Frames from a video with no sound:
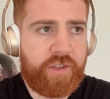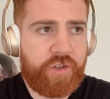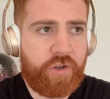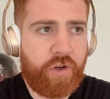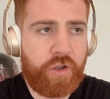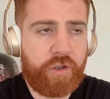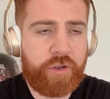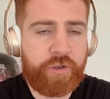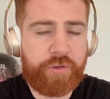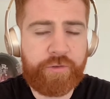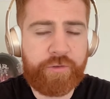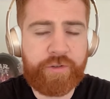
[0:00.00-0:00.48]

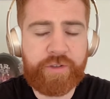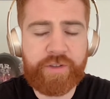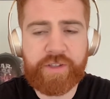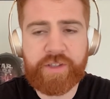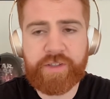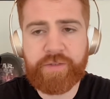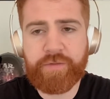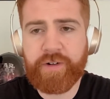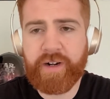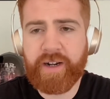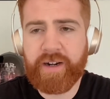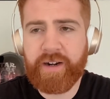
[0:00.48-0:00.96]

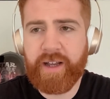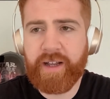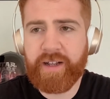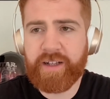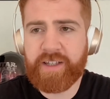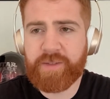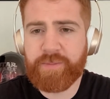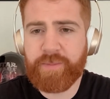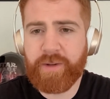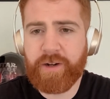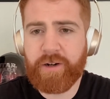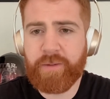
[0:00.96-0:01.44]
tolerance for
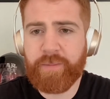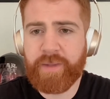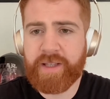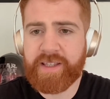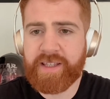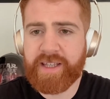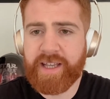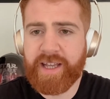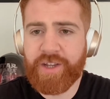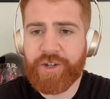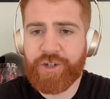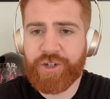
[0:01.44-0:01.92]

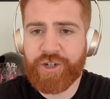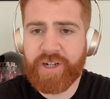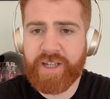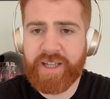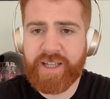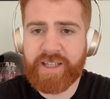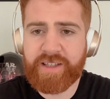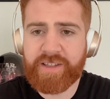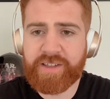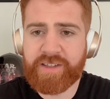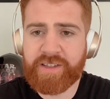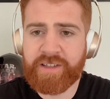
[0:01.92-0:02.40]
experimentation
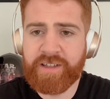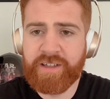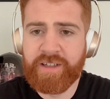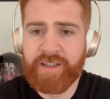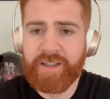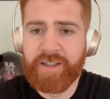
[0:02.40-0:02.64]
is.